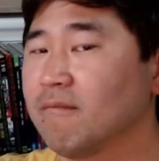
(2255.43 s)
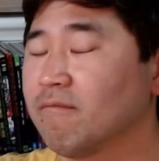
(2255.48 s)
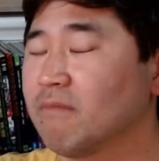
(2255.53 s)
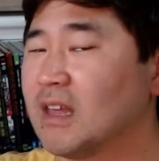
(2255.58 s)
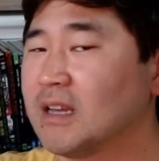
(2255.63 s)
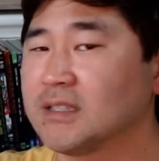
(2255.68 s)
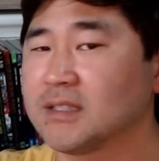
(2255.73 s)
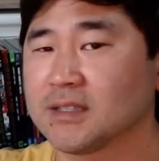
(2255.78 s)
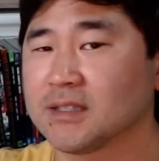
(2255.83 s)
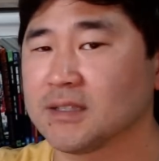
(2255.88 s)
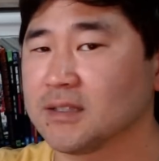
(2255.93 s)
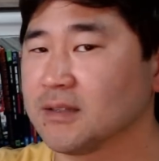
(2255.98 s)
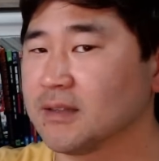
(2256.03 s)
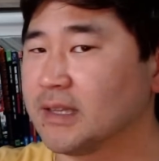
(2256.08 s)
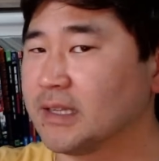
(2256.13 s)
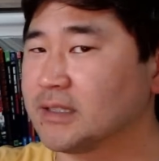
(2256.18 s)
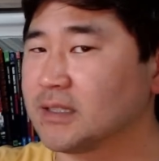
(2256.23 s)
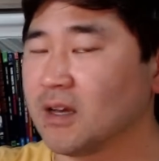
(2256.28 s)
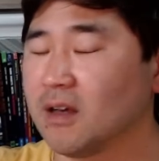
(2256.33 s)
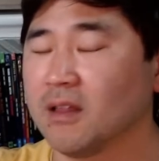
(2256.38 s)
That's
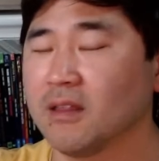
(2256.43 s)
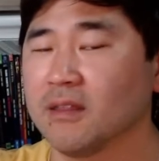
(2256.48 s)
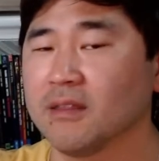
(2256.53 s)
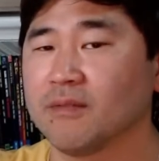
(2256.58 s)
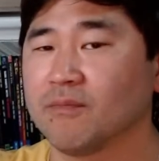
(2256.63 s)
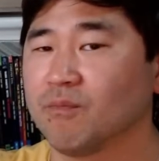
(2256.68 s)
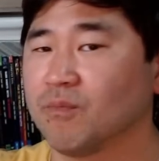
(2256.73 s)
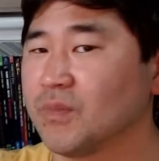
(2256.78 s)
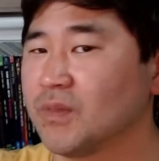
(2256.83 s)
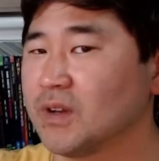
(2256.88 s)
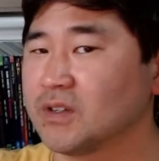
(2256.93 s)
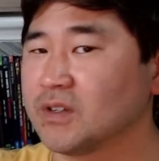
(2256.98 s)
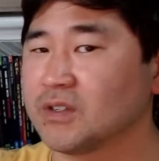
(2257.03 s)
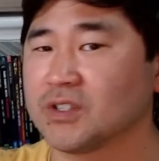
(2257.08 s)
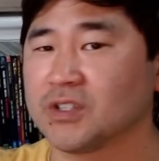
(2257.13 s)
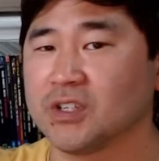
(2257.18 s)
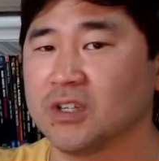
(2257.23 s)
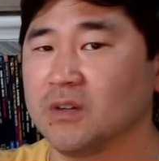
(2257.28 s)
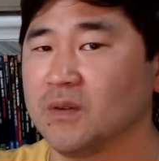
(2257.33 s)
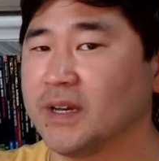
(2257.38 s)
all
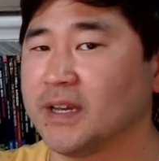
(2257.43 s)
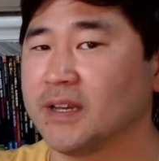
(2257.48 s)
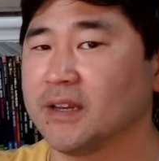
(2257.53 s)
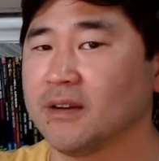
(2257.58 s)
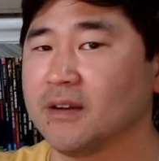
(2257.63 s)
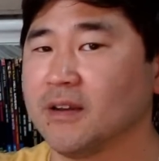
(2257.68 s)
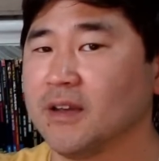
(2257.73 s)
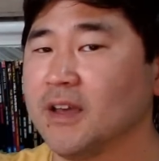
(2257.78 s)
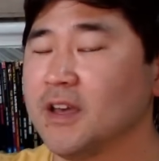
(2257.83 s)
there's to it.